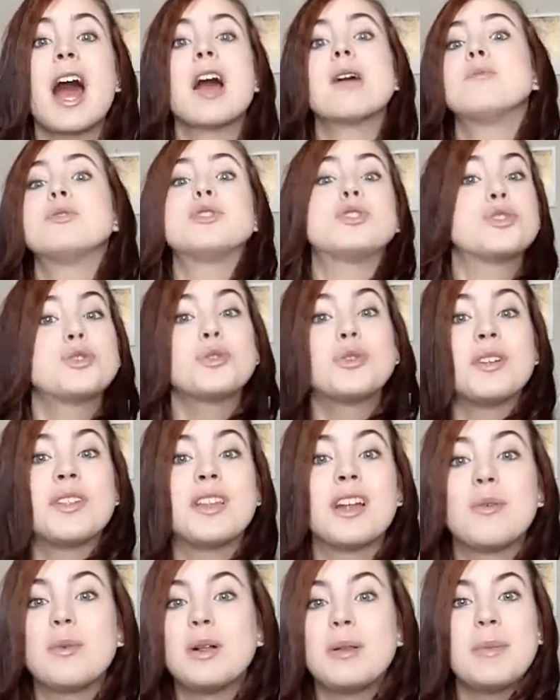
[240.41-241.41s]
I'm sure
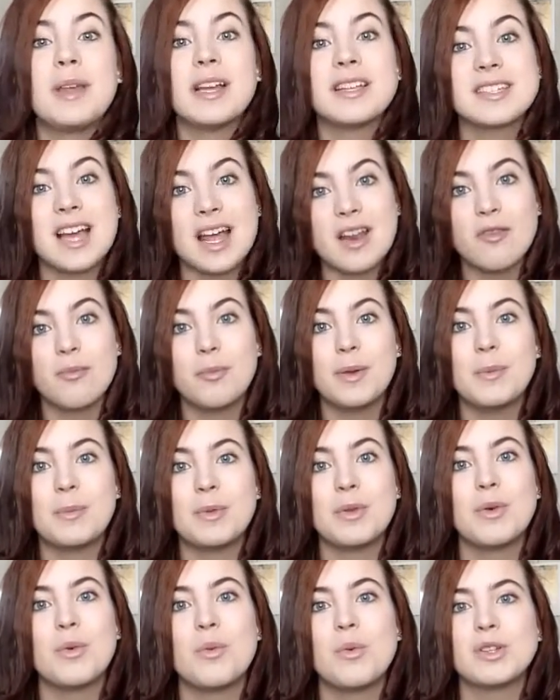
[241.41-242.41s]
there will be a ton of
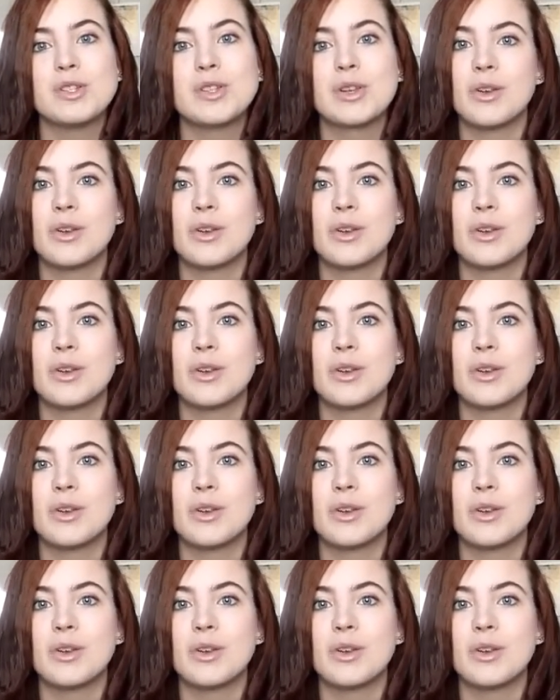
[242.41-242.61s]
people who want